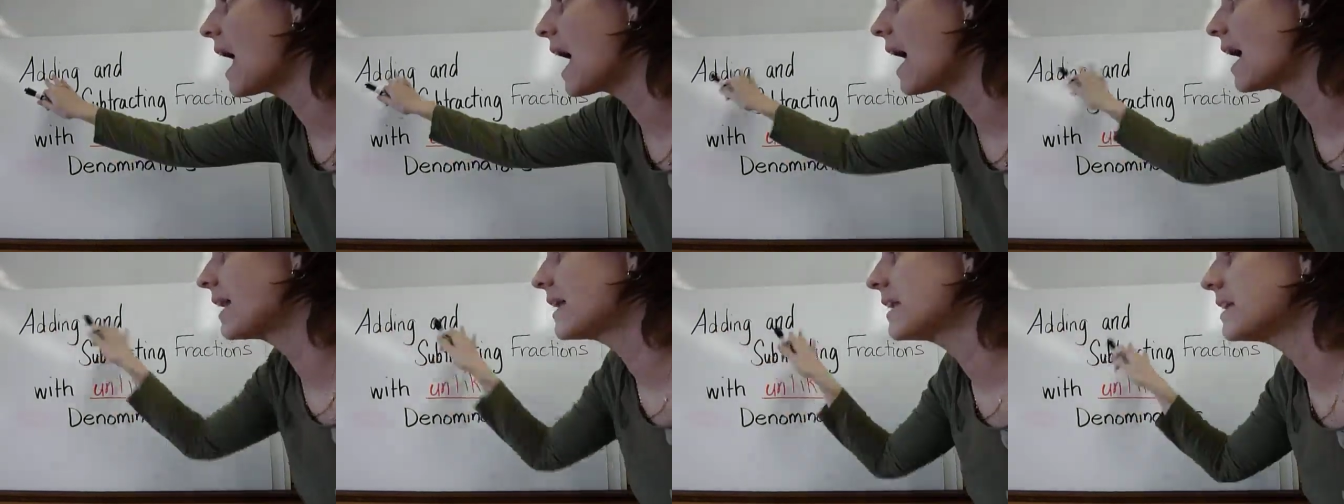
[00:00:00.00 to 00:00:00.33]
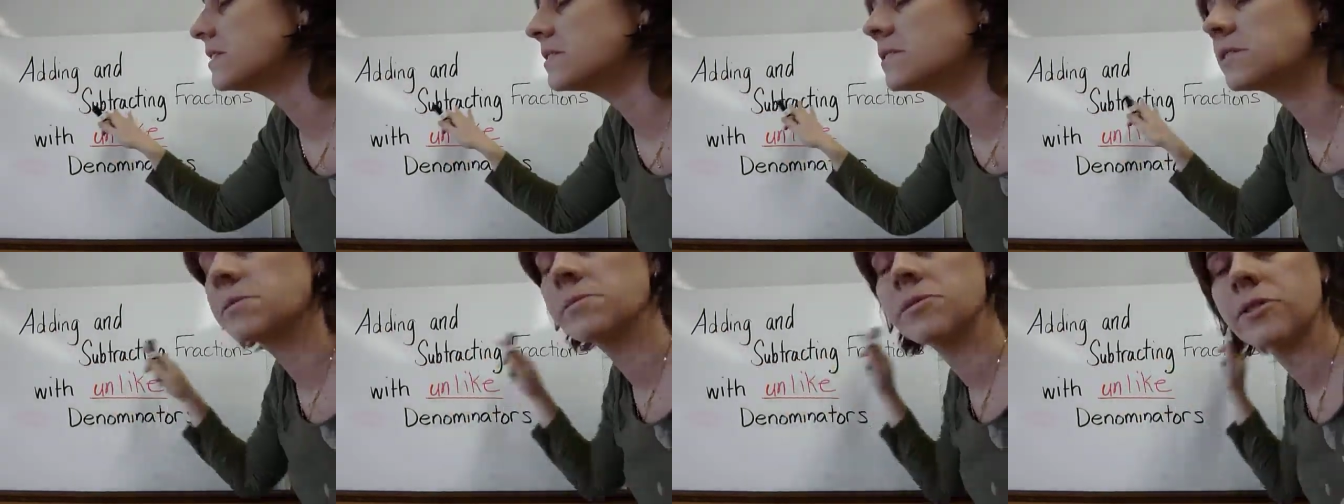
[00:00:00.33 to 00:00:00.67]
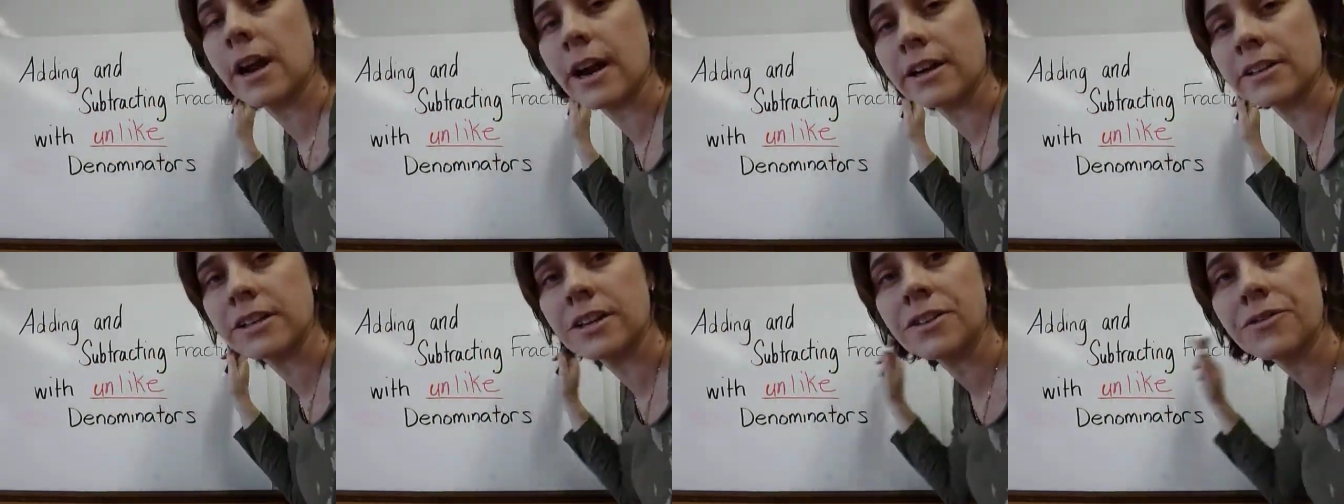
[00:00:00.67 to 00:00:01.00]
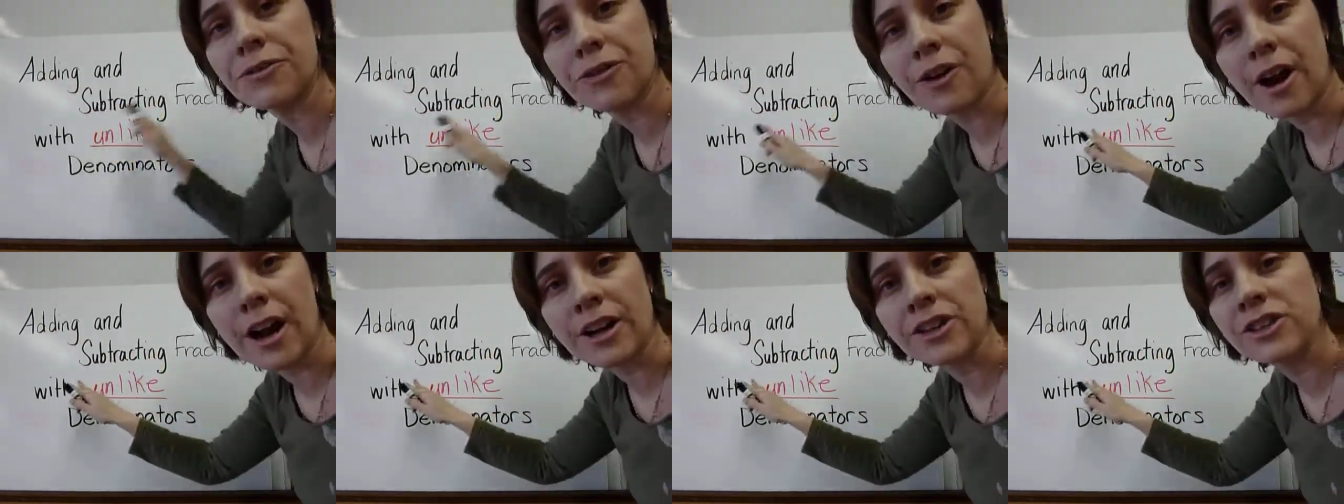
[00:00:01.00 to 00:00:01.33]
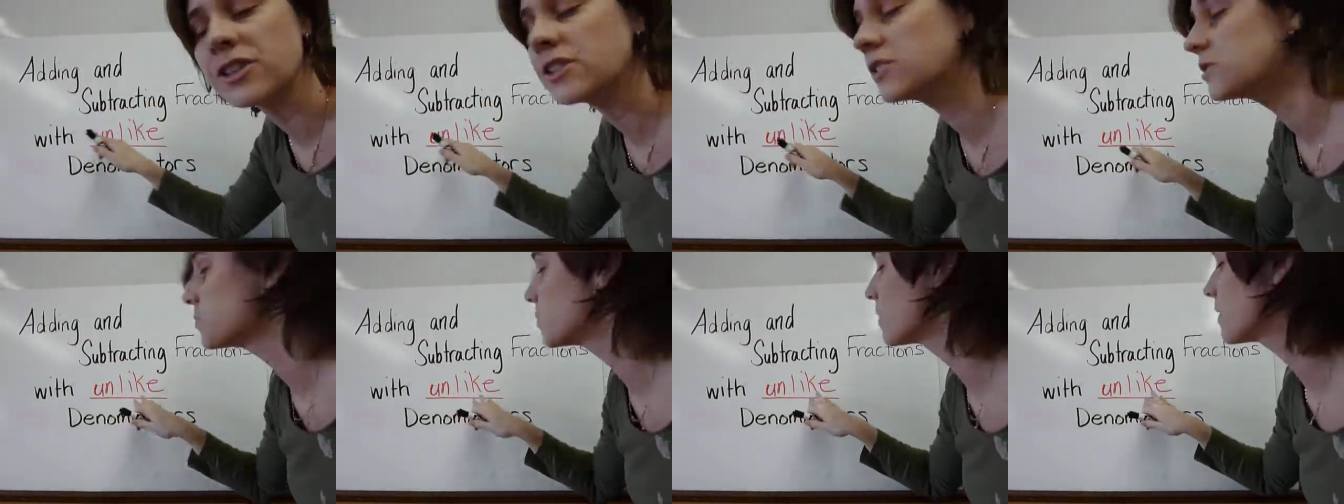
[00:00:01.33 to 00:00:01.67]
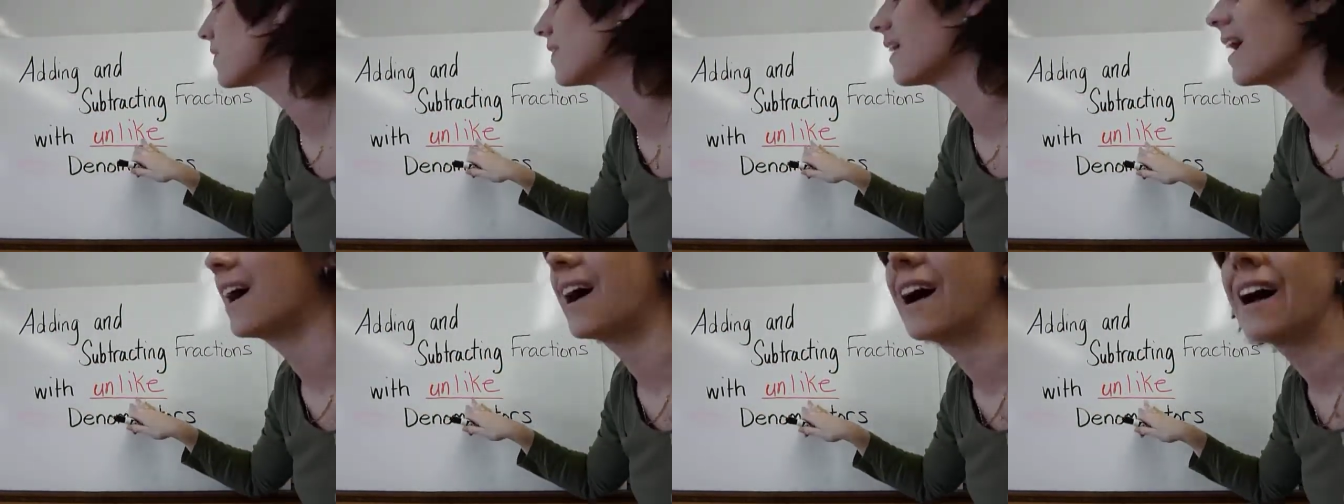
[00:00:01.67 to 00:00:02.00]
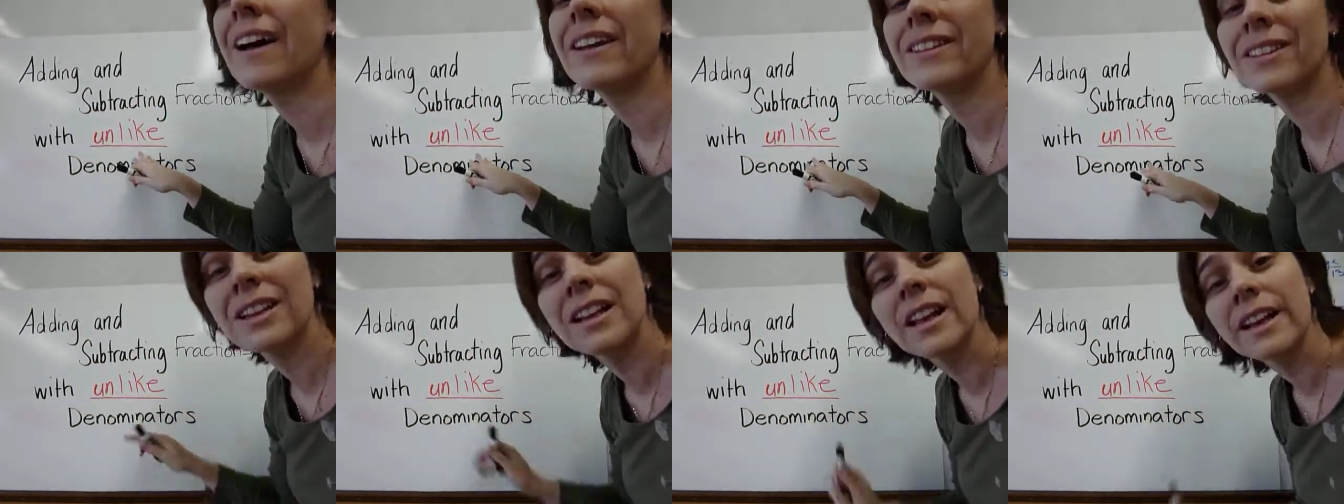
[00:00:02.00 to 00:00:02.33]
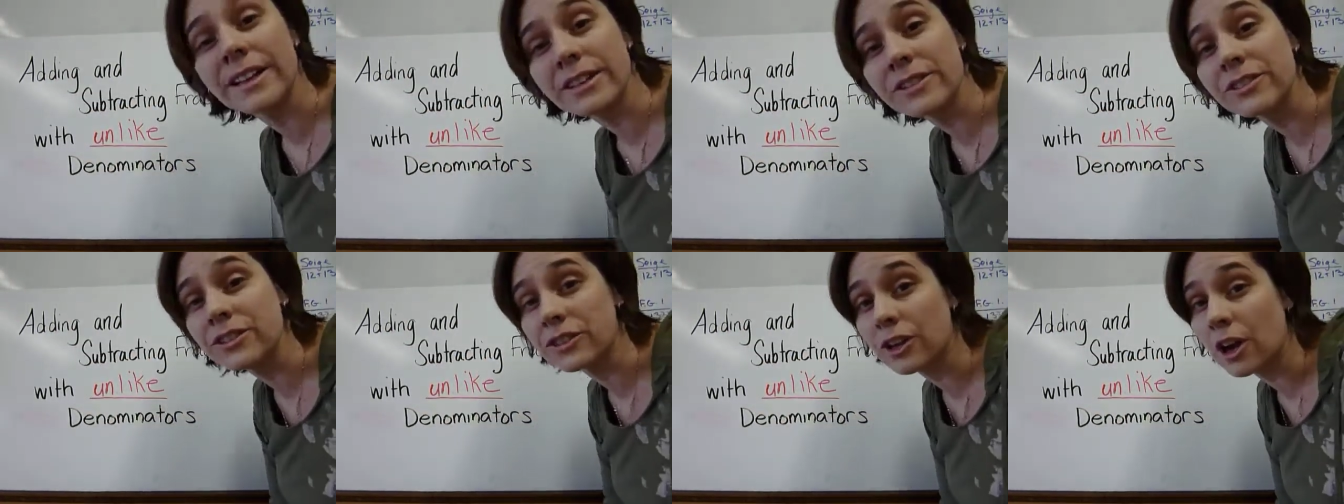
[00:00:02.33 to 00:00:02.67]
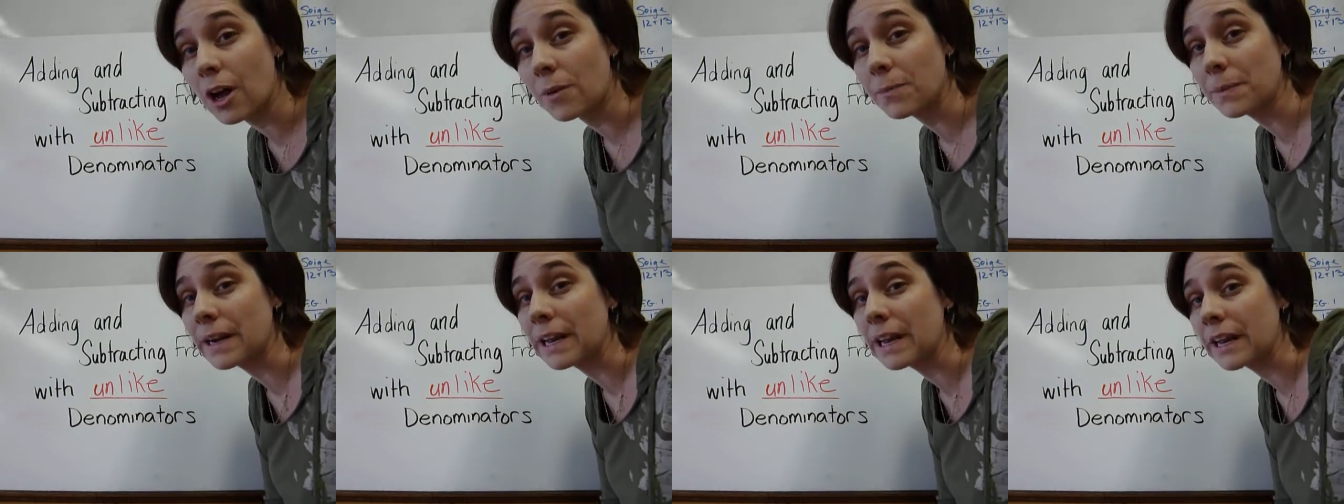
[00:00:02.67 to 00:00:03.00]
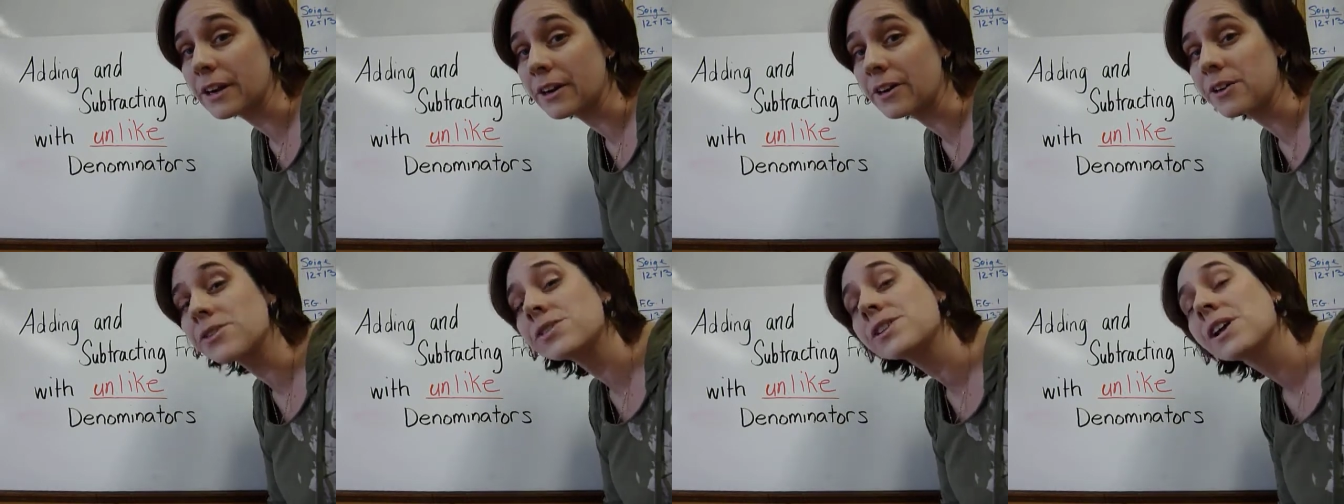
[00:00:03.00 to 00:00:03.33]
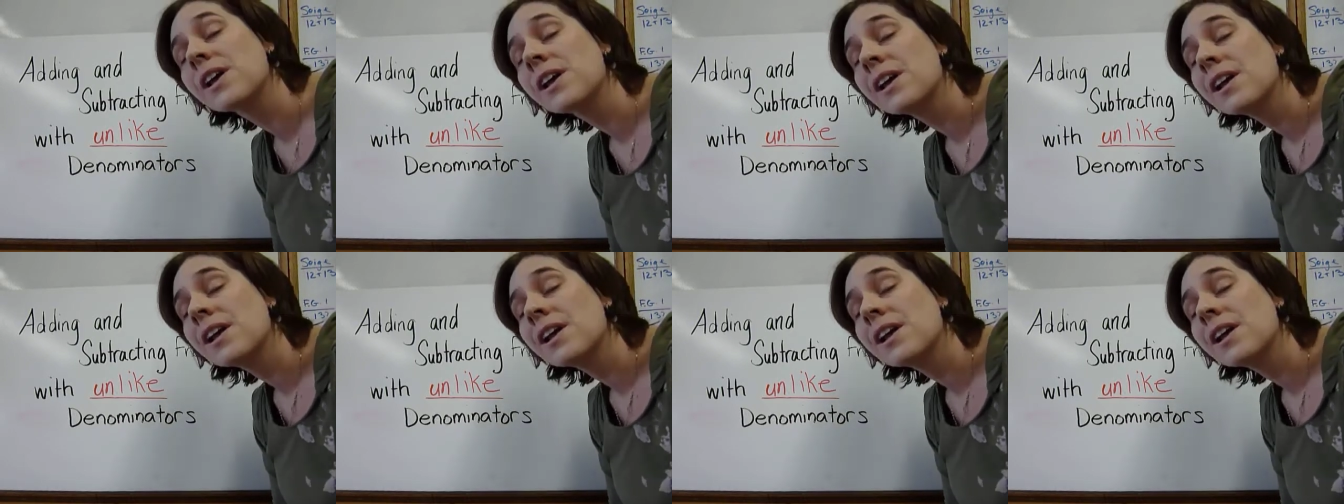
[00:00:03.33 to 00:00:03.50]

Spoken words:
adding and subtracting fractions with unlike denominators.